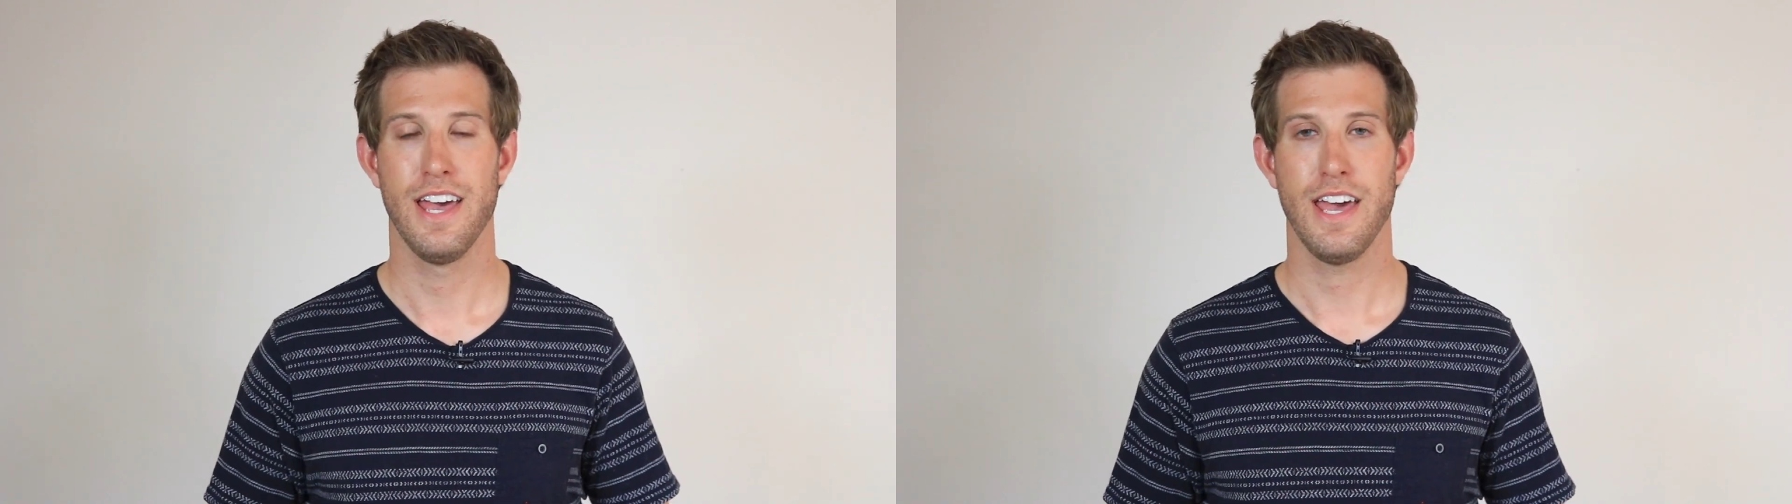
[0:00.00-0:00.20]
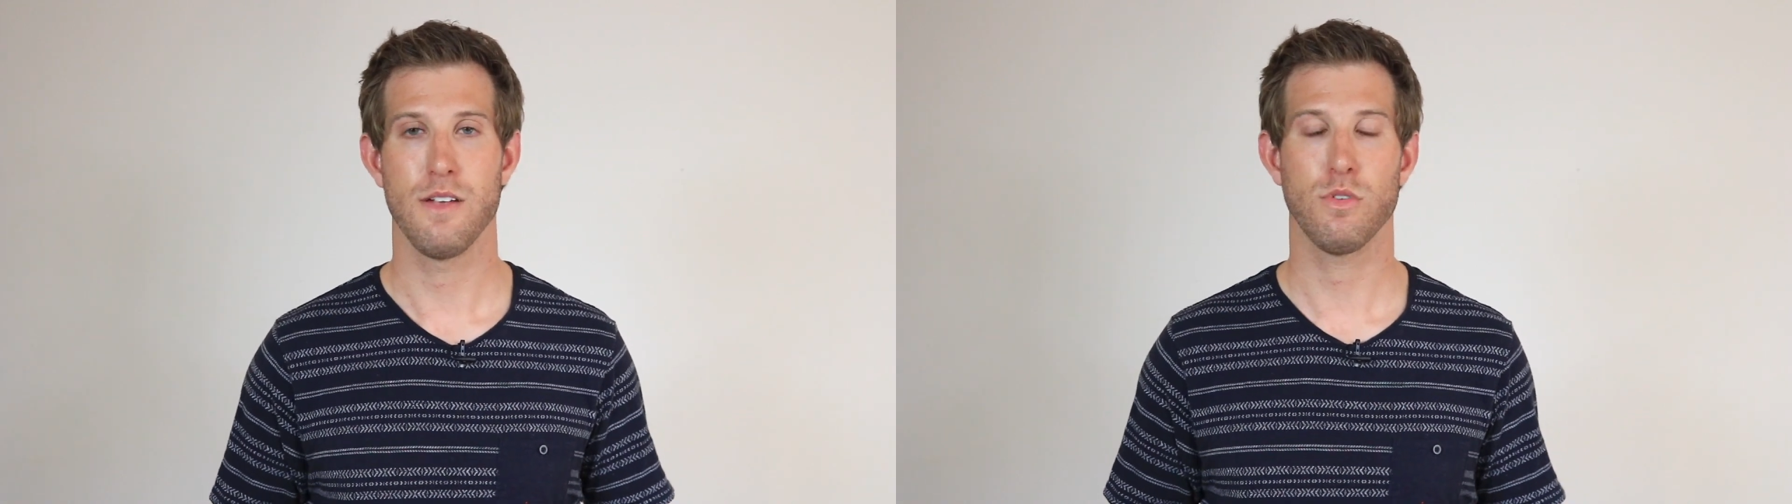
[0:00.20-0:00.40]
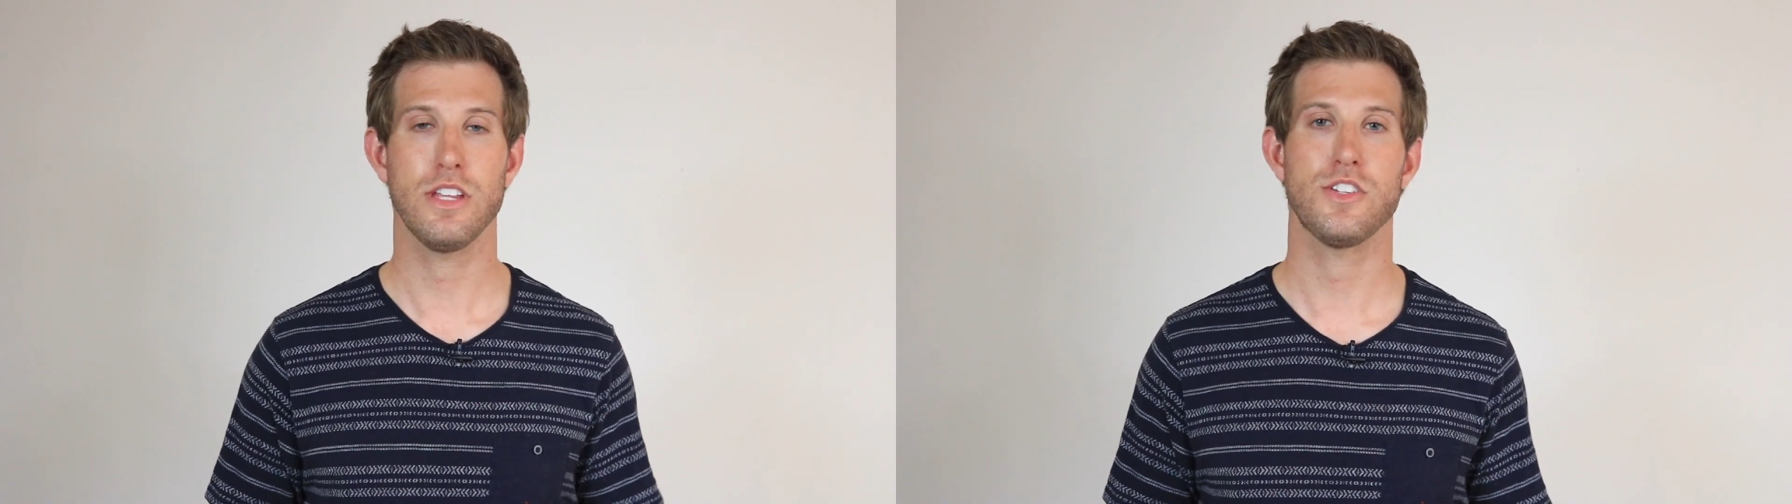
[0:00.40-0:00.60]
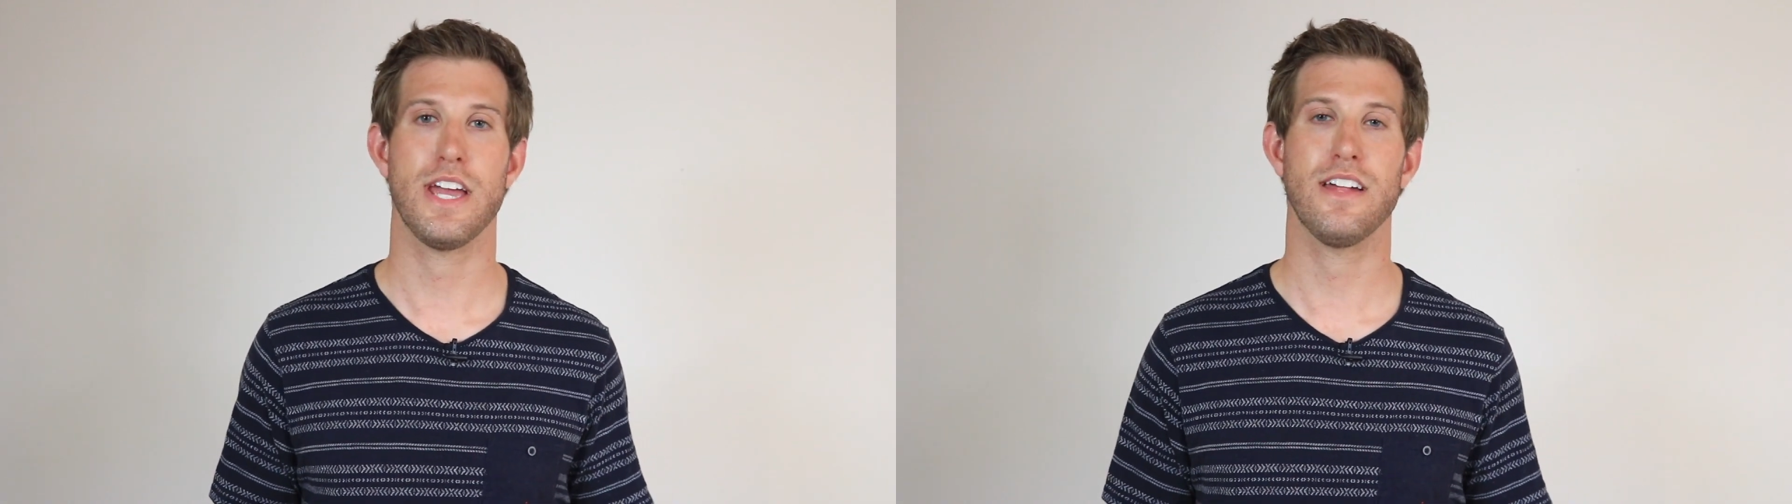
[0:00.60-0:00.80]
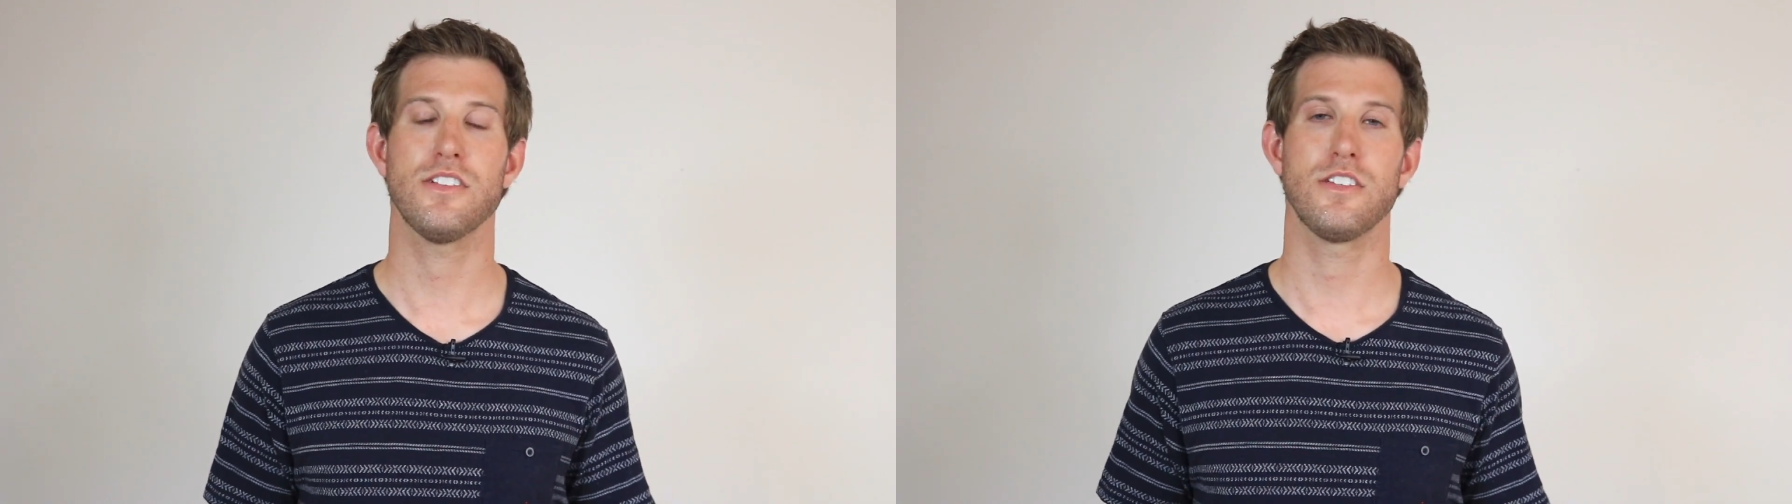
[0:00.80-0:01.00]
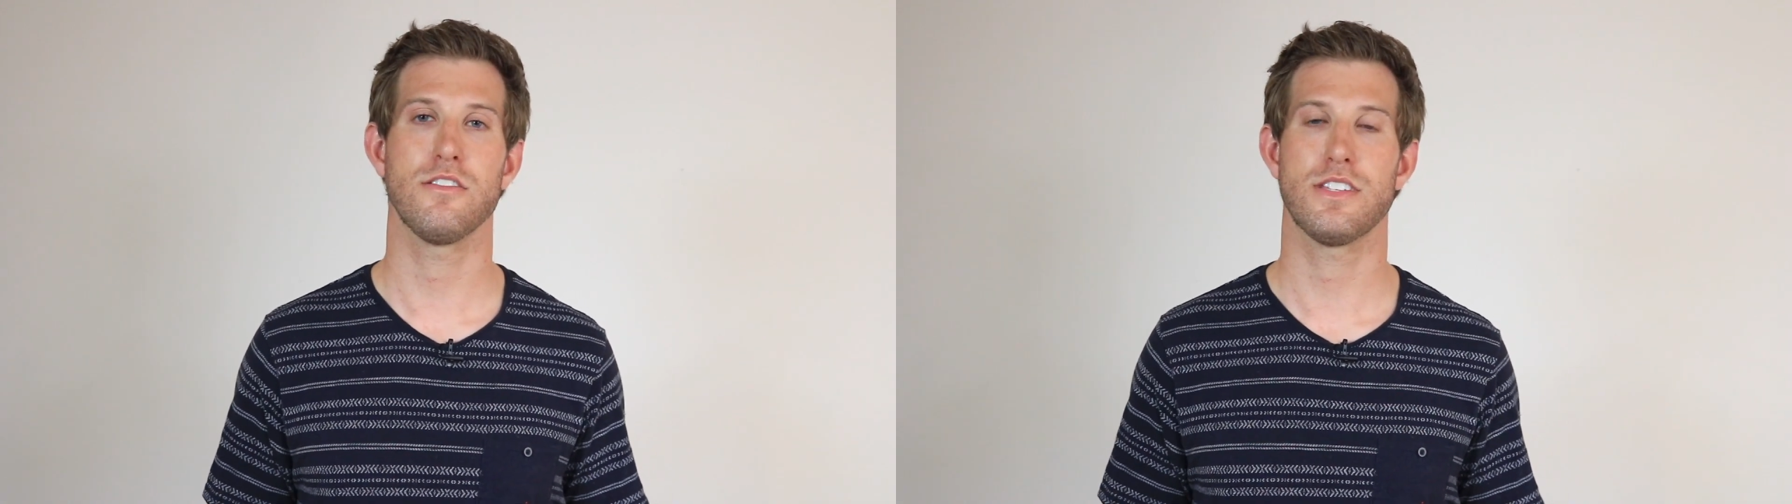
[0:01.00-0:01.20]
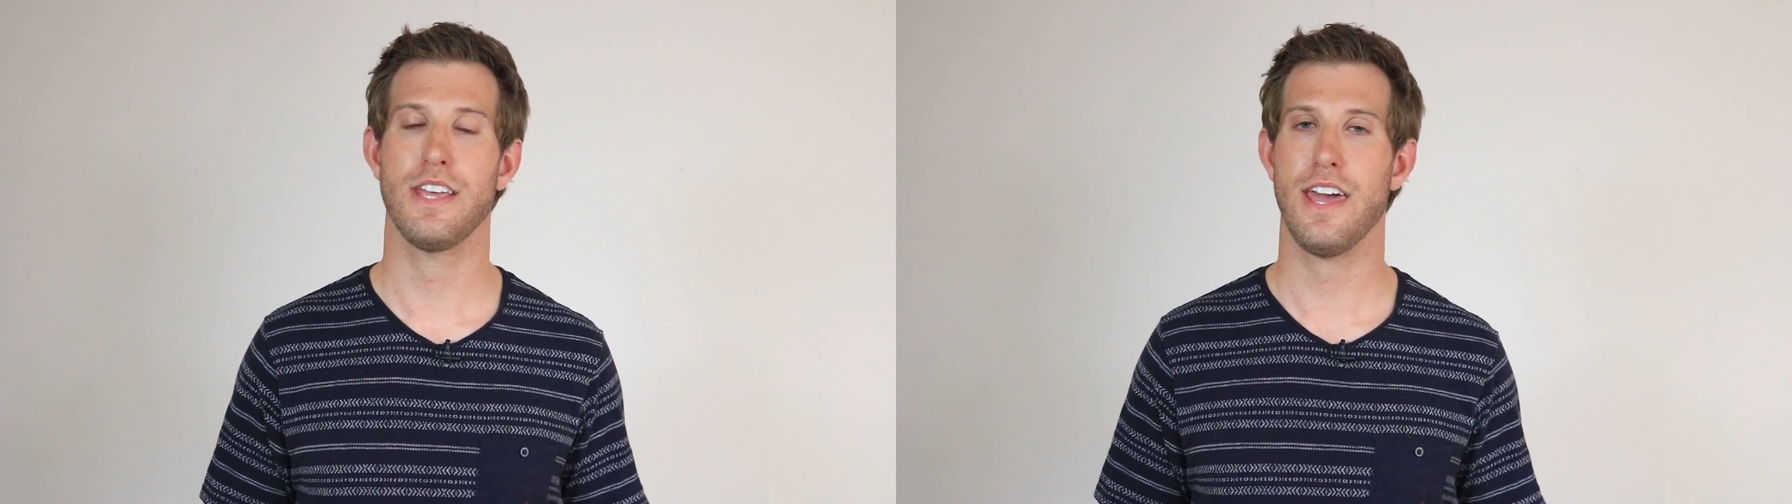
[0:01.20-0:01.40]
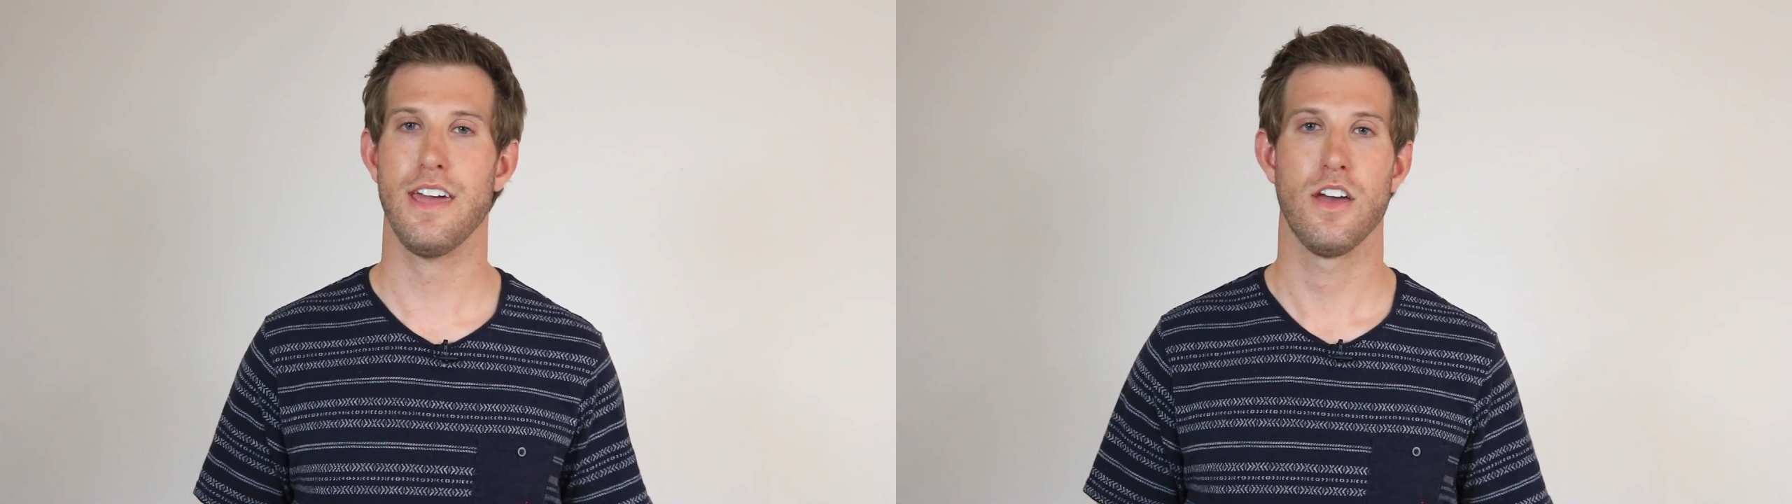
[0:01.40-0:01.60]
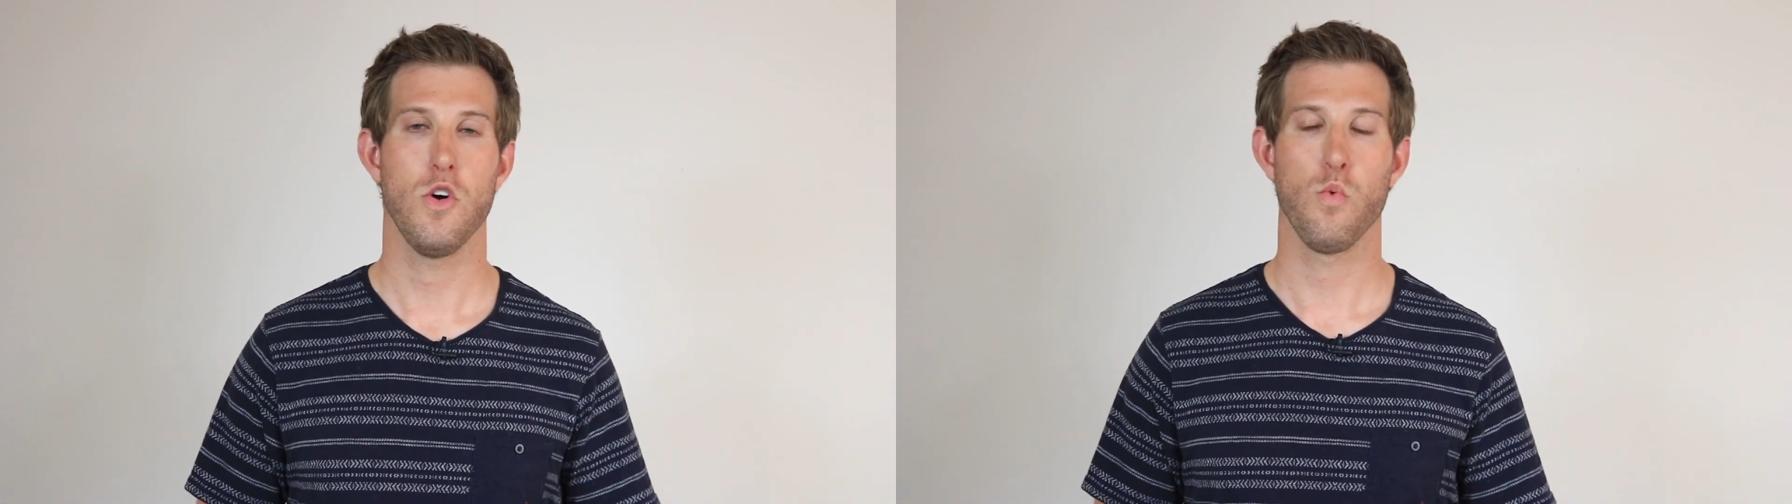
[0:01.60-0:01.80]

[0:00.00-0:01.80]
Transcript: and really challenge you to say, hey,